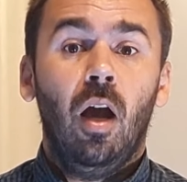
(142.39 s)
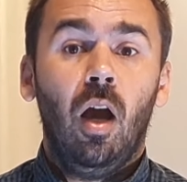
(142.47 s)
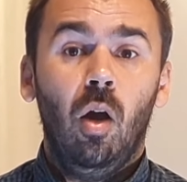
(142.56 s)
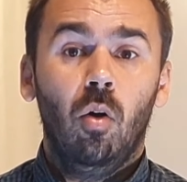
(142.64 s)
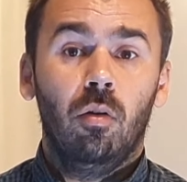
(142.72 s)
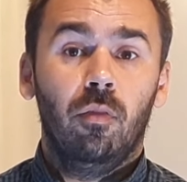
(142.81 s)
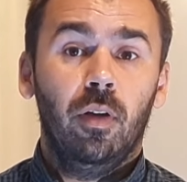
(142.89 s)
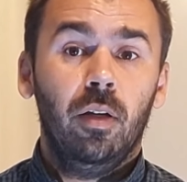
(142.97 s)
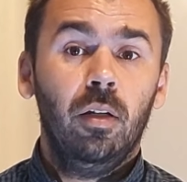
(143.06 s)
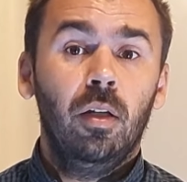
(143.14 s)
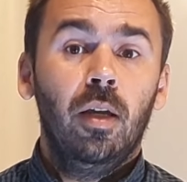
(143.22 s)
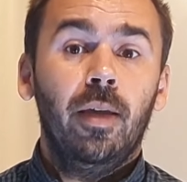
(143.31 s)

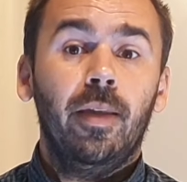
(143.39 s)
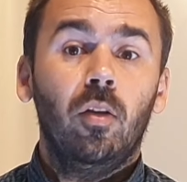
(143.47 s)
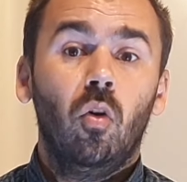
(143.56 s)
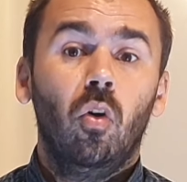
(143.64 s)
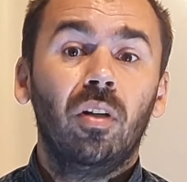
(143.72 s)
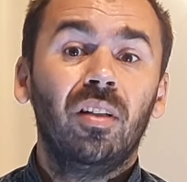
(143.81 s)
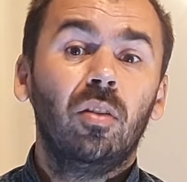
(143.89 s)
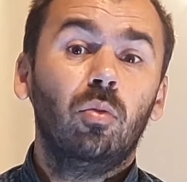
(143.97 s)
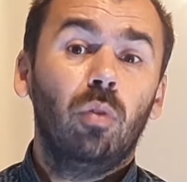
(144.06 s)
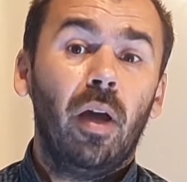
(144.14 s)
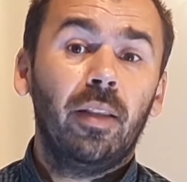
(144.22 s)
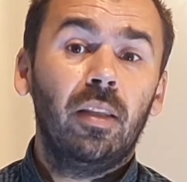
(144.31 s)
However, in order
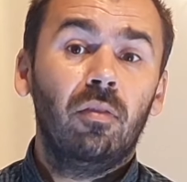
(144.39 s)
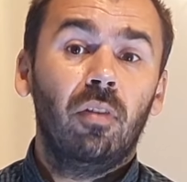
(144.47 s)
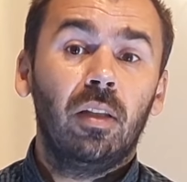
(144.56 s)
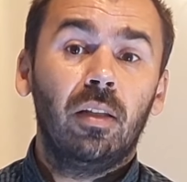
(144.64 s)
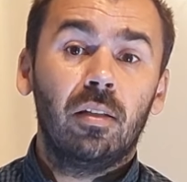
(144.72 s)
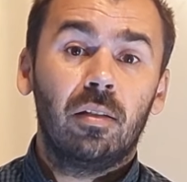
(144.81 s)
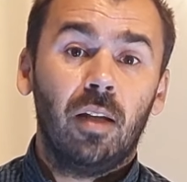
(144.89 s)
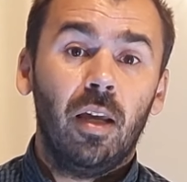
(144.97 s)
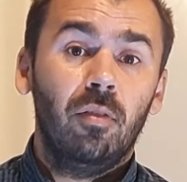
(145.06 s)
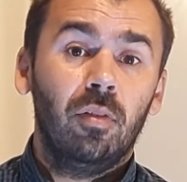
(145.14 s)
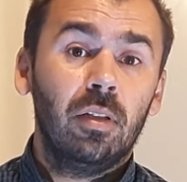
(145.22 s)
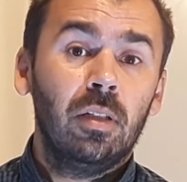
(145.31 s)
to activate these
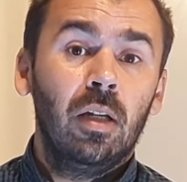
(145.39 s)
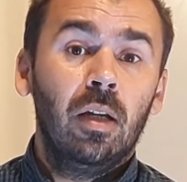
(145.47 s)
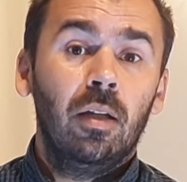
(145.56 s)
drivers,